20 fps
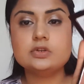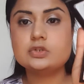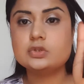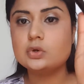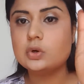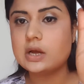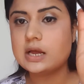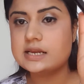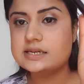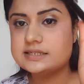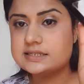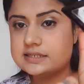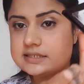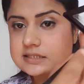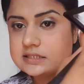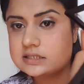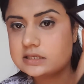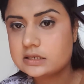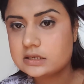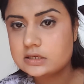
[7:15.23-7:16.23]
so I'll
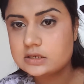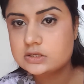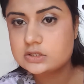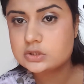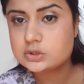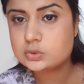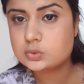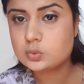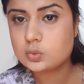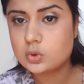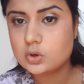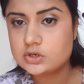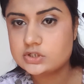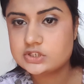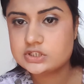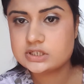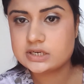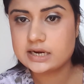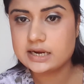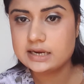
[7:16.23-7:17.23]
just
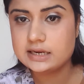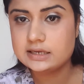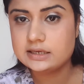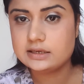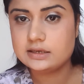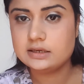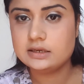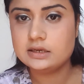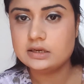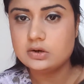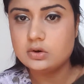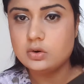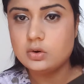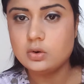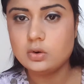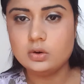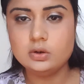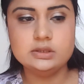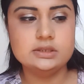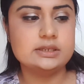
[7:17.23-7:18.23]
swatch
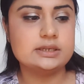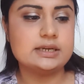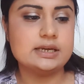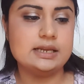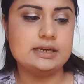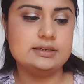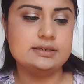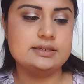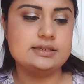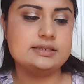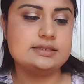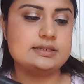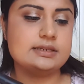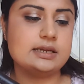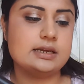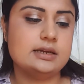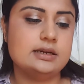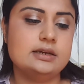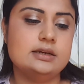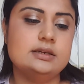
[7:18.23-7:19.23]
all the colors
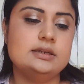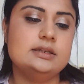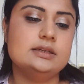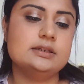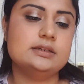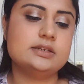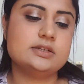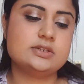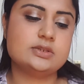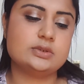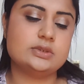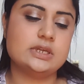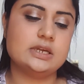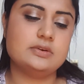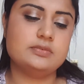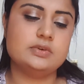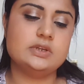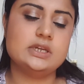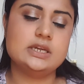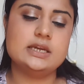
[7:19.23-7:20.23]
here, so
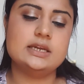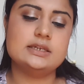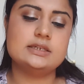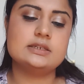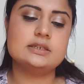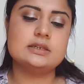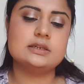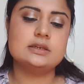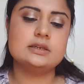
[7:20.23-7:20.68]
that we get